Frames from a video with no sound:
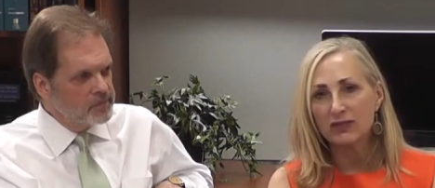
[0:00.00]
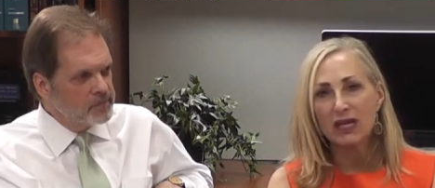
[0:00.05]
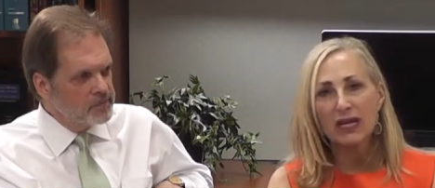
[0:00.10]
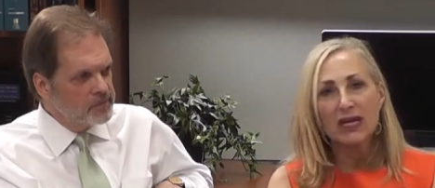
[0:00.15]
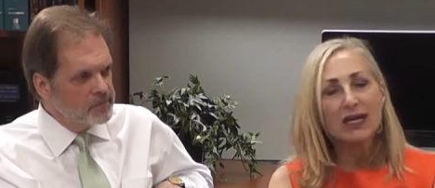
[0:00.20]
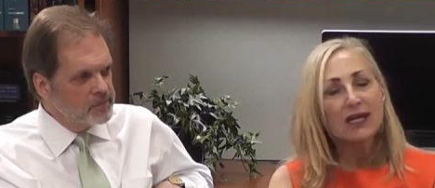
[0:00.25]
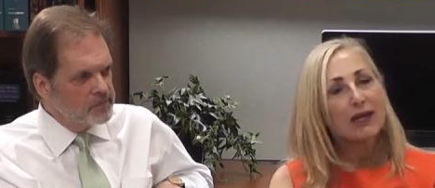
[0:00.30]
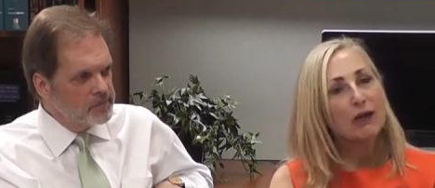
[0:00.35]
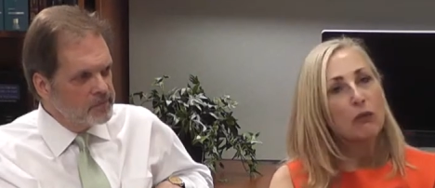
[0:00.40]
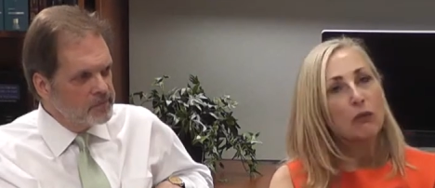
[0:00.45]

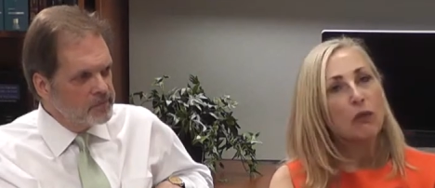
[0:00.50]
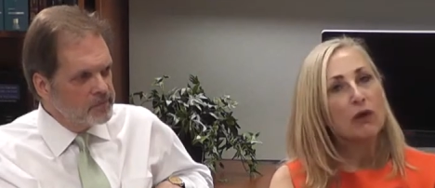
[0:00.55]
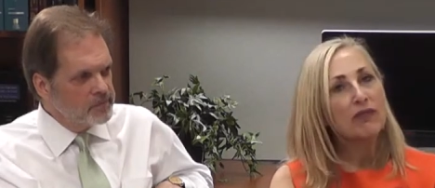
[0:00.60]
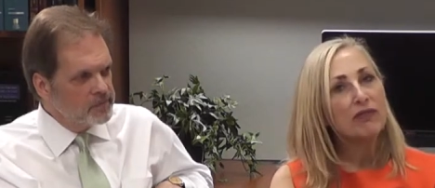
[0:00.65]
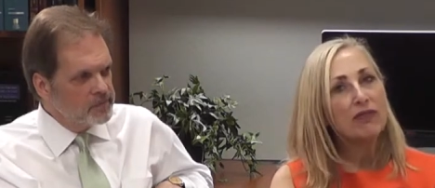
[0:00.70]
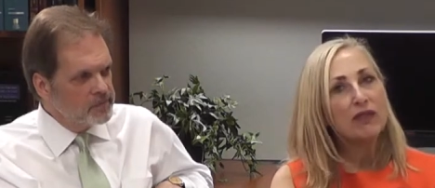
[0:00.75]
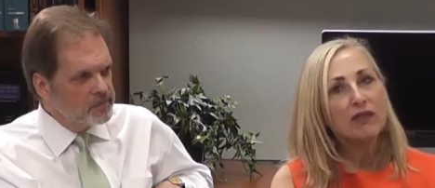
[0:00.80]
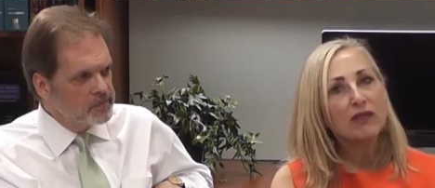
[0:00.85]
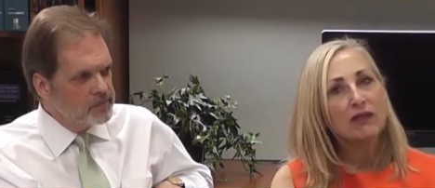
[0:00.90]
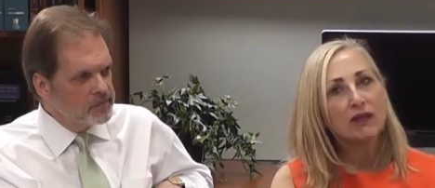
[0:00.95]
Speaker 1: You know, one thing
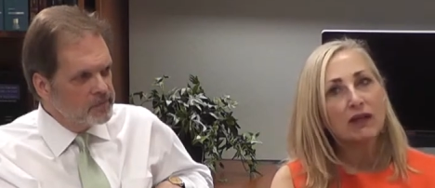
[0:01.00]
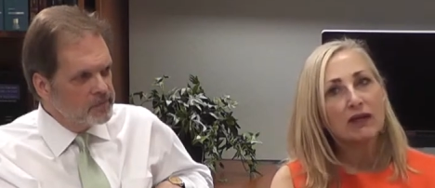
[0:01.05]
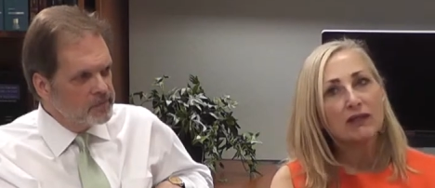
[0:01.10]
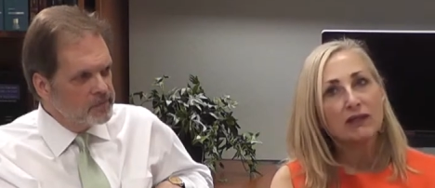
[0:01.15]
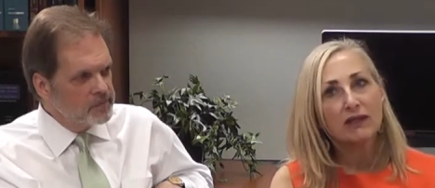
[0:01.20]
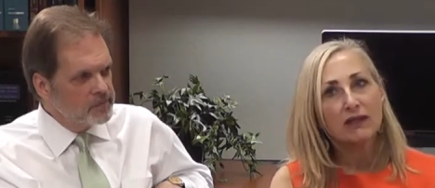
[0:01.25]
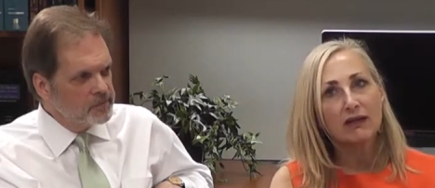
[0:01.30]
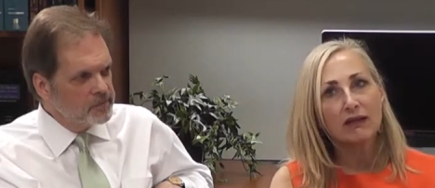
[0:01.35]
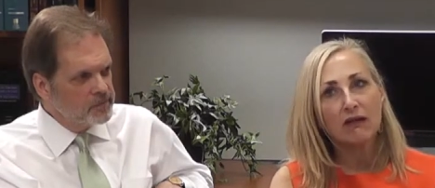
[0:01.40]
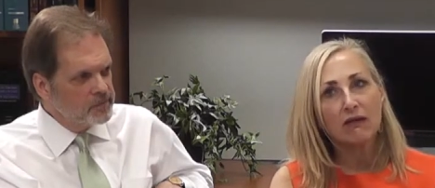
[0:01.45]
that I
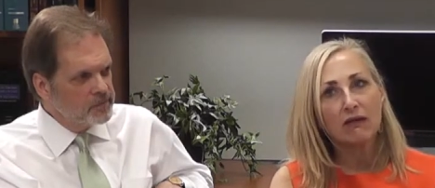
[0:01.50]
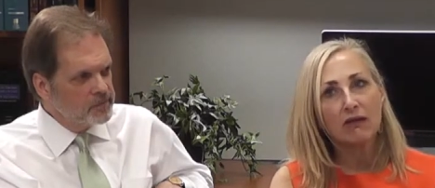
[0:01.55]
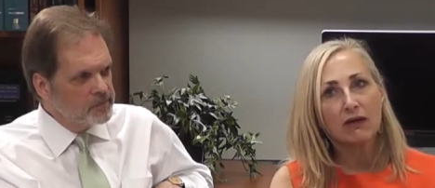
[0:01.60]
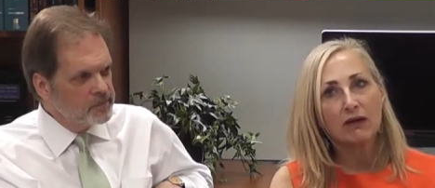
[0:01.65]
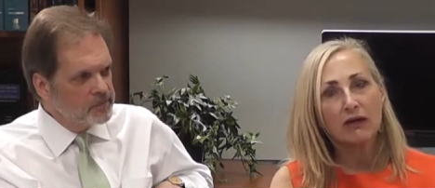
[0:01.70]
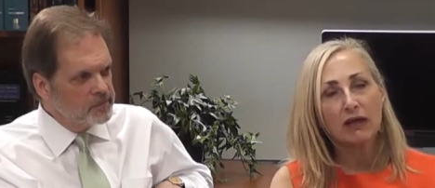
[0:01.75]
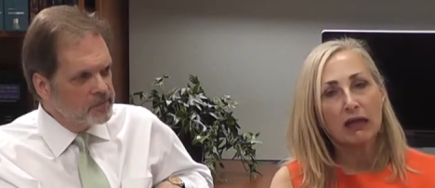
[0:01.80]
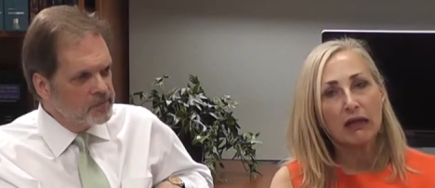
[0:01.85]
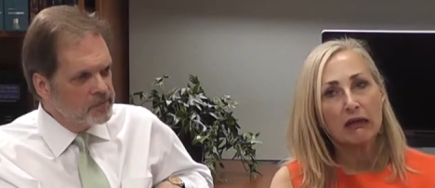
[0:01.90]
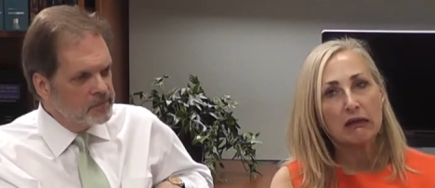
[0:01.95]
think our
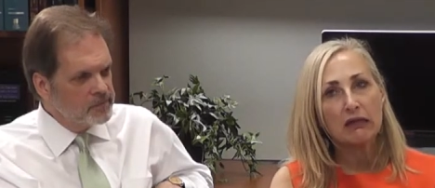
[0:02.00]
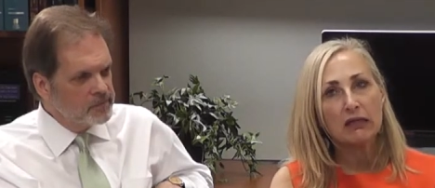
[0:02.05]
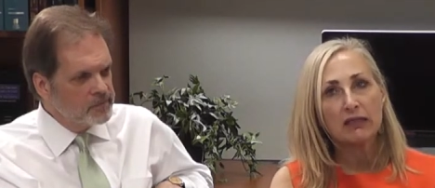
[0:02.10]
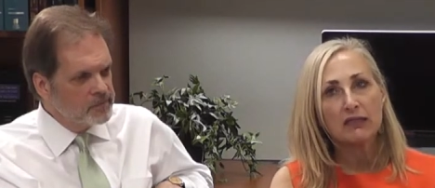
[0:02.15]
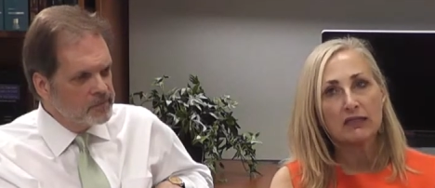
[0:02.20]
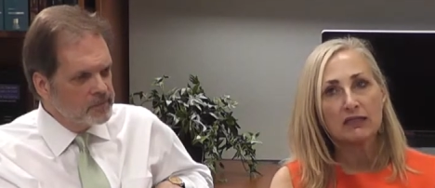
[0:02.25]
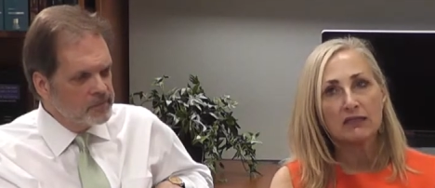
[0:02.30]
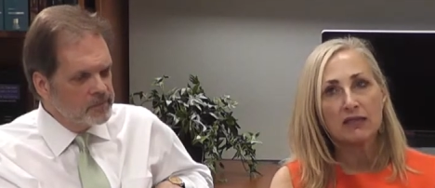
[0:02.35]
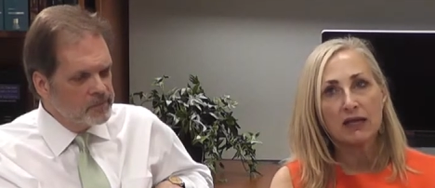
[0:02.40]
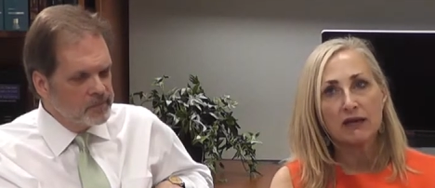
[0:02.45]
candidates
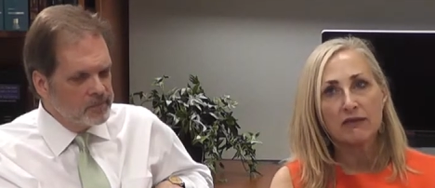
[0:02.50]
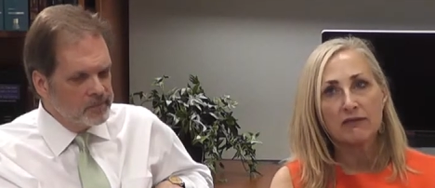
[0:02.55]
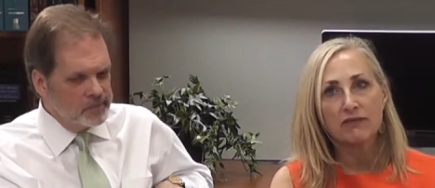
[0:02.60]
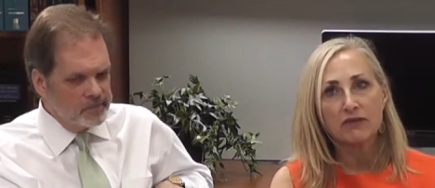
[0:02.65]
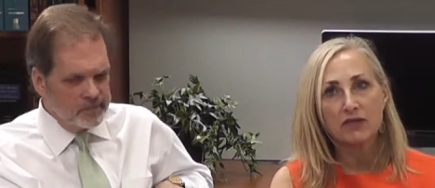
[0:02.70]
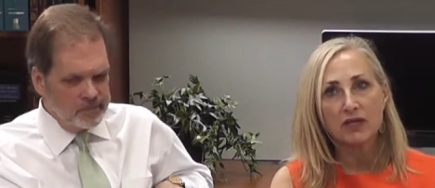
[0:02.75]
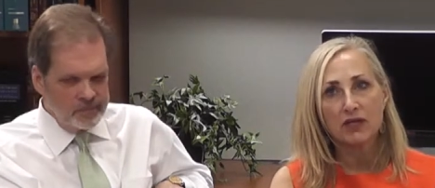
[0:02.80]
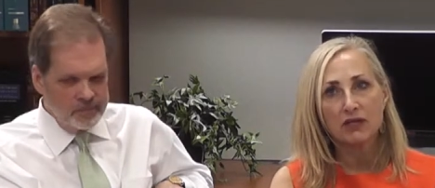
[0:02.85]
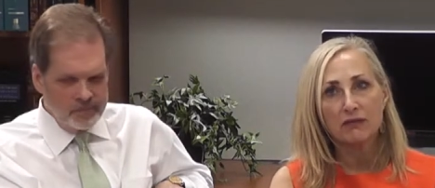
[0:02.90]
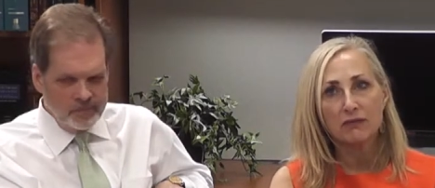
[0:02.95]
have
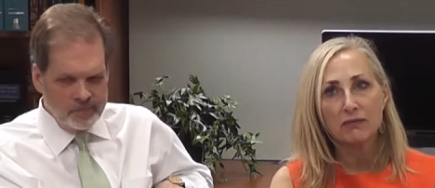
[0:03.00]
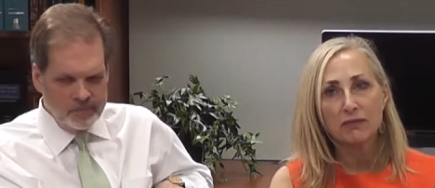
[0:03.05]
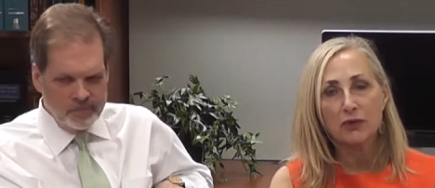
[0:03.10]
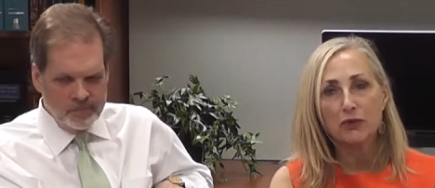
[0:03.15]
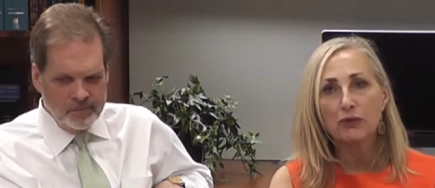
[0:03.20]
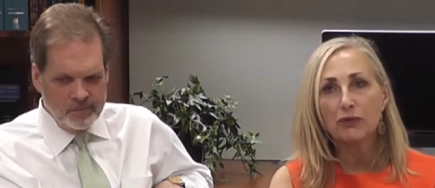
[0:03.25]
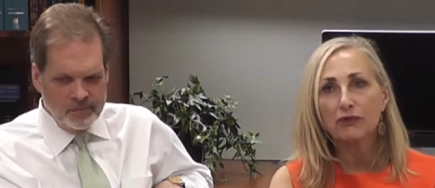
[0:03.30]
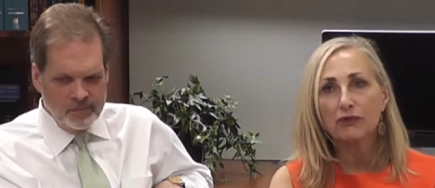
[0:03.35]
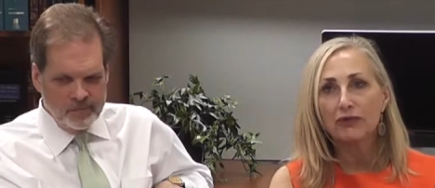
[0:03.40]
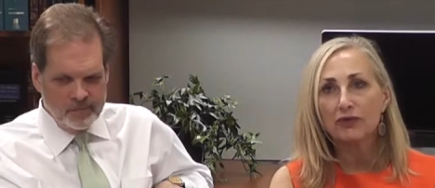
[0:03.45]
done
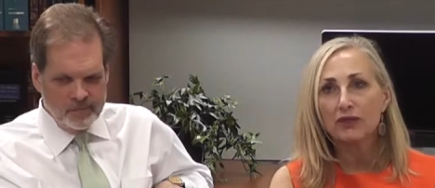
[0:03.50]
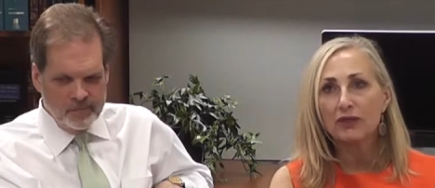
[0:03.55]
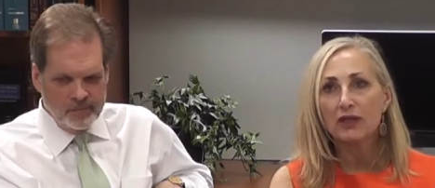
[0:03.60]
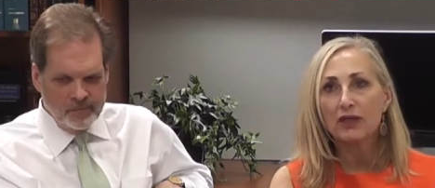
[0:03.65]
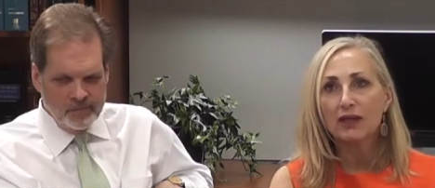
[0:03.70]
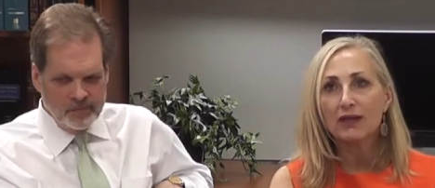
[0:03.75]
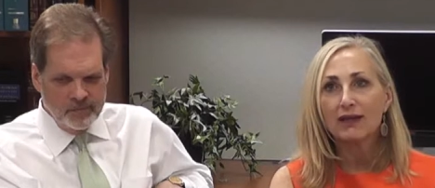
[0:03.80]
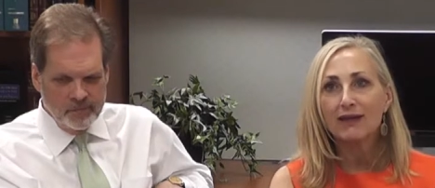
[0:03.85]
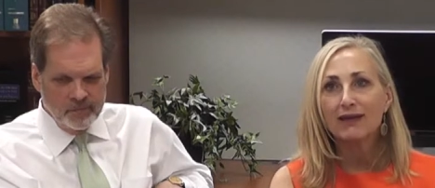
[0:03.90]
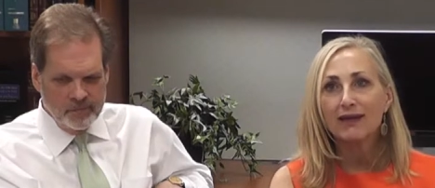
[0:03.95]

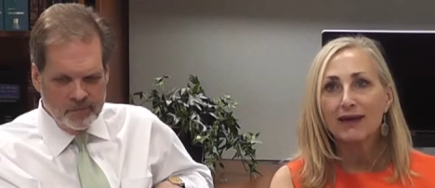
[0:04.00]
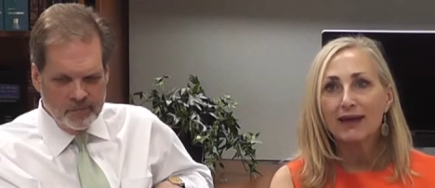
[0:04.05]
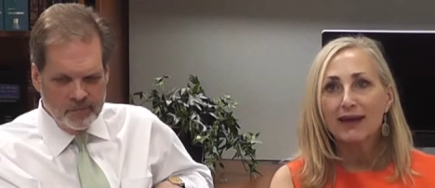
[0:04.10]
beautifully,